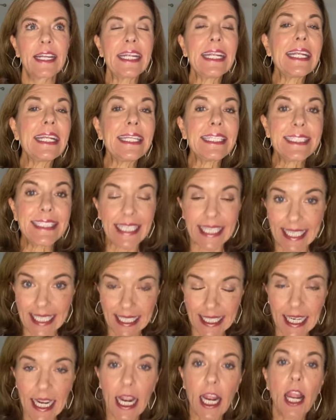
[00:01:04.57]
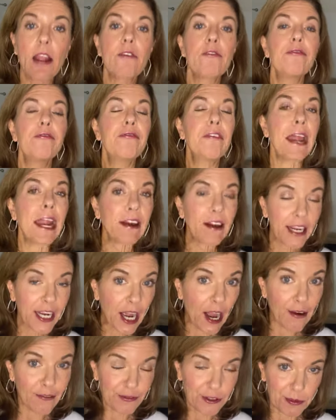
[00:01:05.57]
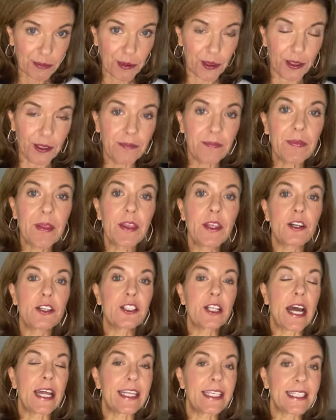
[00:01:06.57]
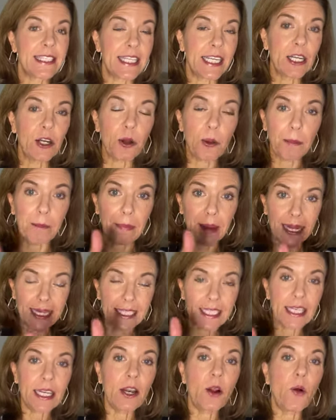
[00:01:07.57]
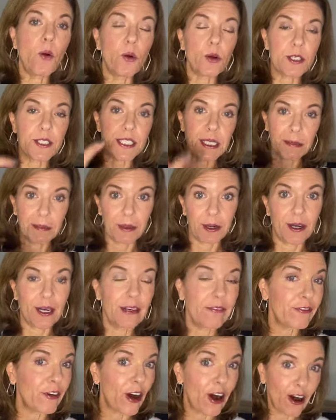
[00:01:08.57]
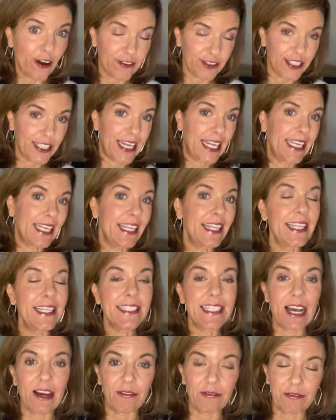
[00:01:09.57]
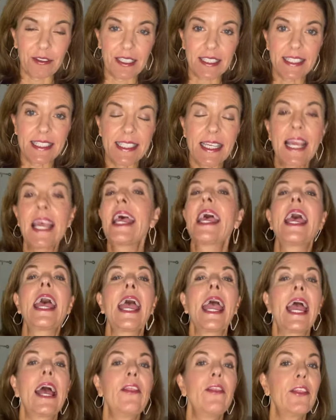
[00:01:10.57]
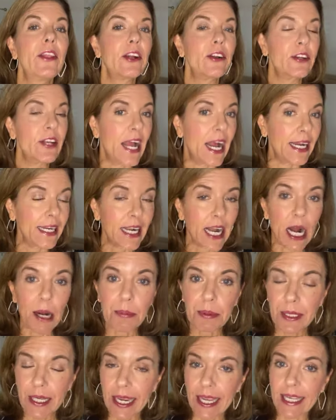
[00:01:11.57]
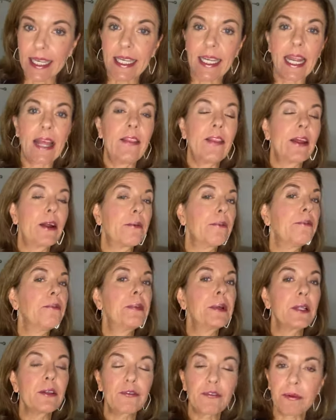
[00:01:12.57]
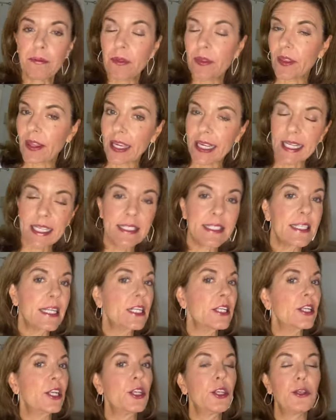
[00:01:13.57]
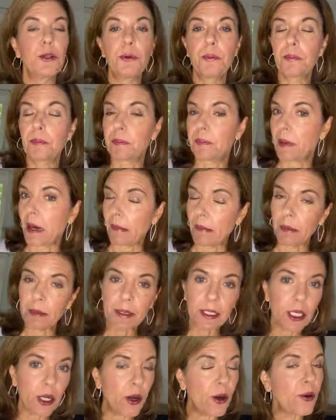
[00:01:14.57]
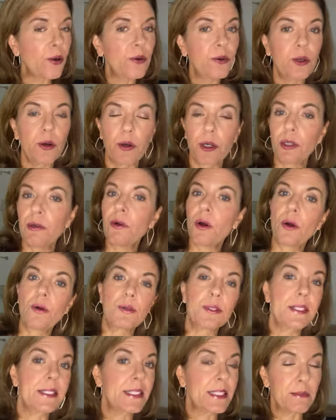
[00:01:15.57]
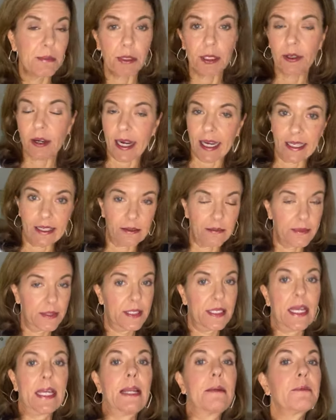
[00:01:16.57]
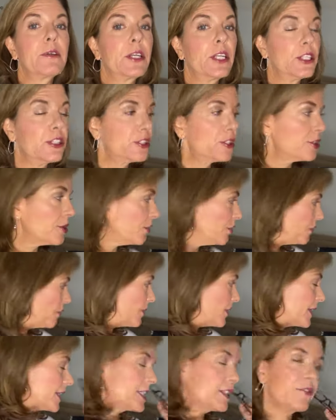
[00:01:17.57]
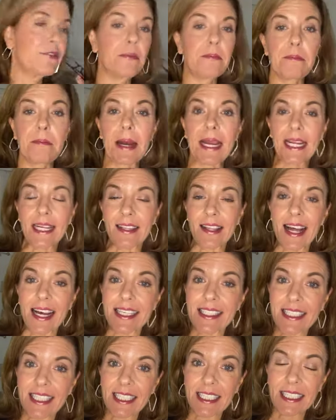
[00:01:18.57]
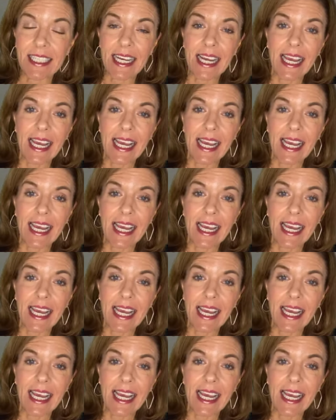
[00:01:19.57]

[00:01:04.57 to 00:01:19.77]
easy, very comfortable. There's not a single button or zipper involved in any of these outfits. And they're not complicated and they're built from things that you probably own or you own similar items. And I'm gonna show you things from my closet